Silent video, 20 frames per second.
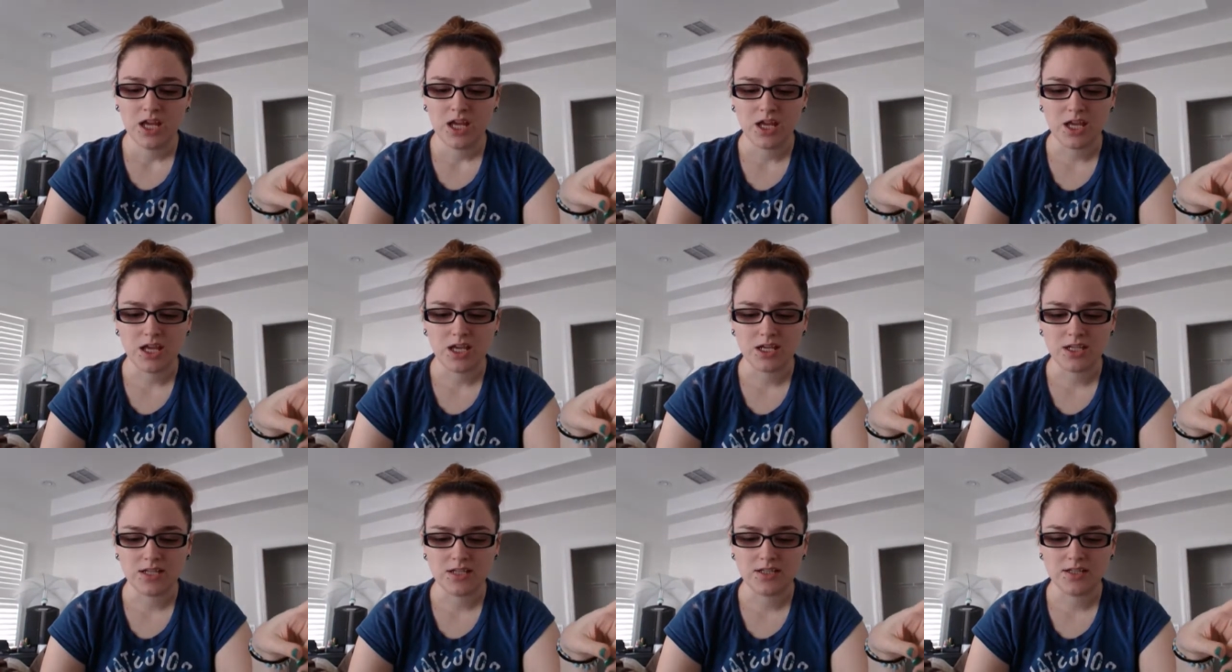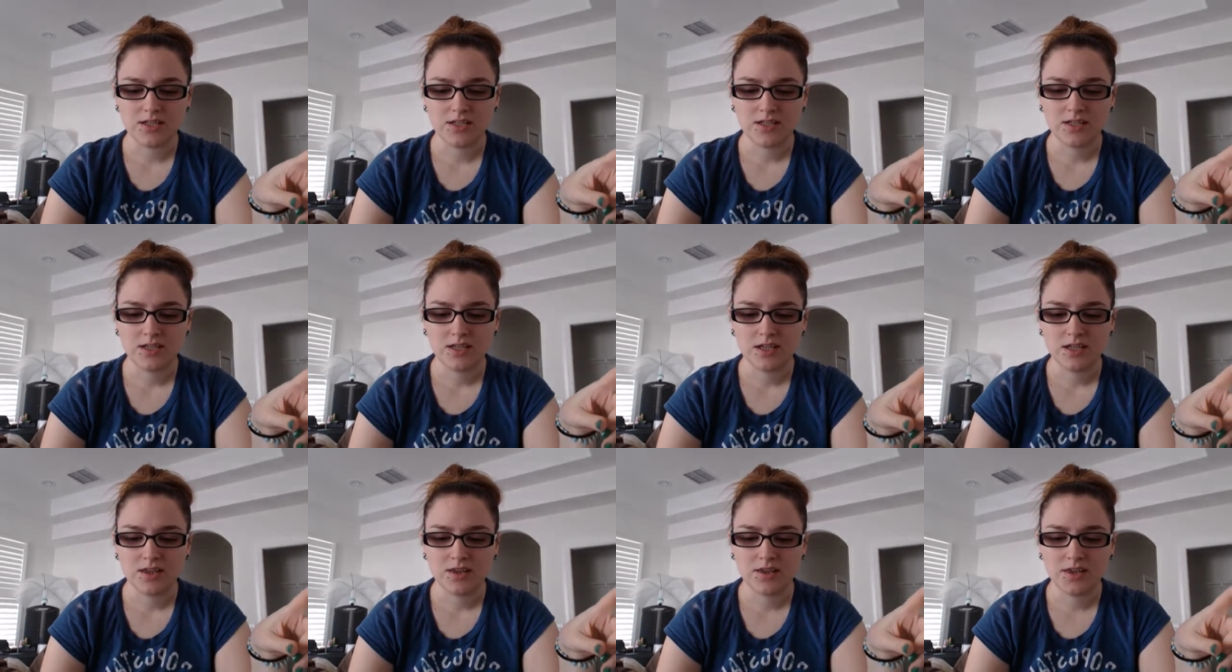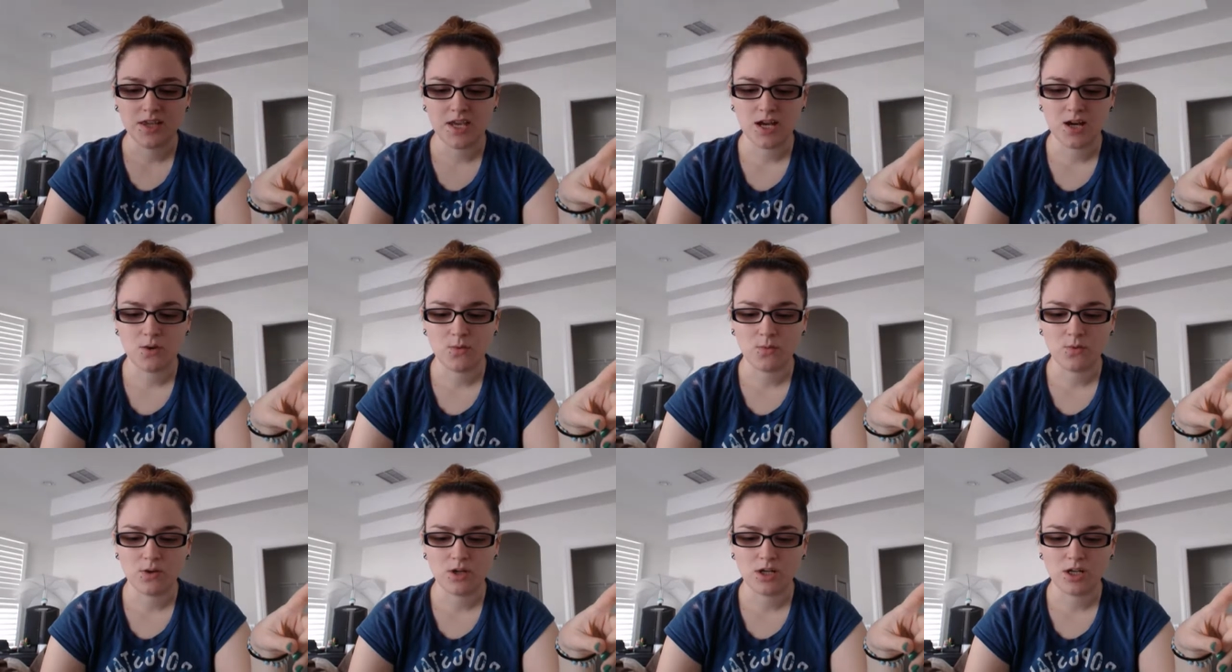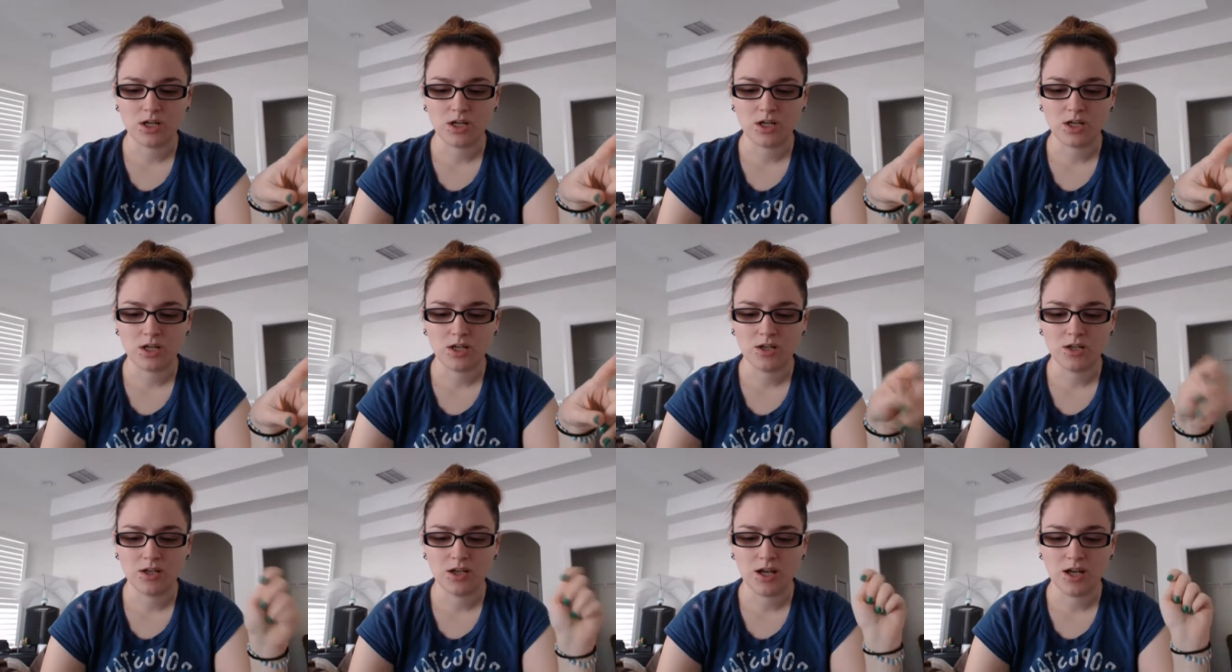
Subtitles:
And there were